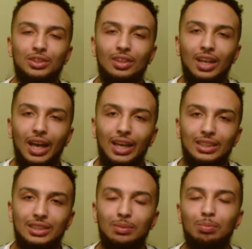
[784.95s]
or not,
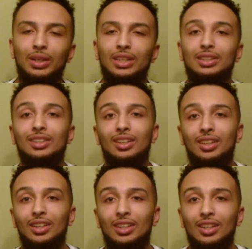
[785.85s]
but
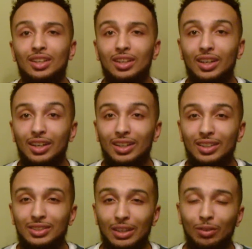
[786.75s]

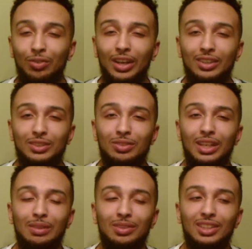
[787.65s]
several fighters have
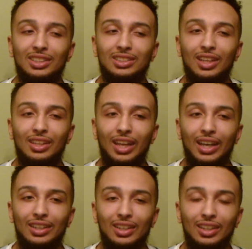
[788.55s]
claimed that he's done
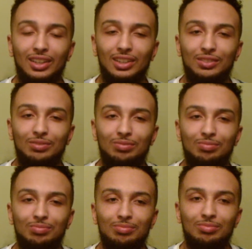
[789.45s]
that.
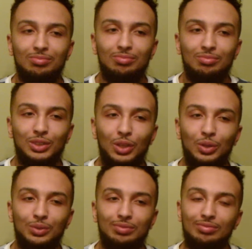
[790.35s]

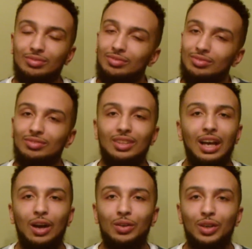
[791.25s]
So
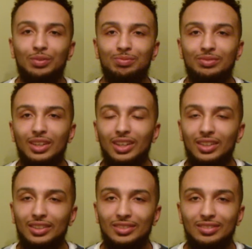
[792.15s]
I don't know.
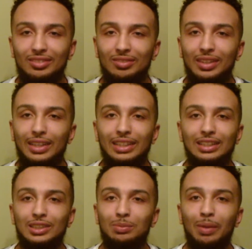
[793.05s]

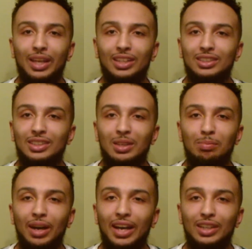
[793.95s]
He's managed to get
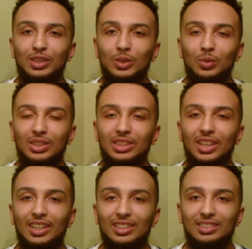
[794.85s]
by doing what he
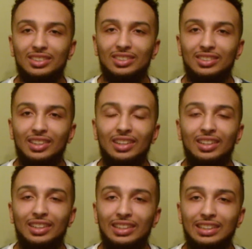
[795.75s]
does, and
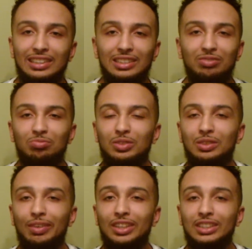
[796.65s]
he is
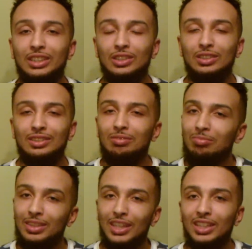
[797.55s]
very skilled
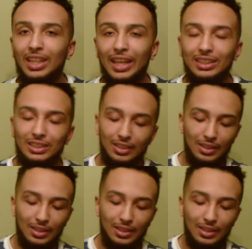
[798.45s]
nonetheless.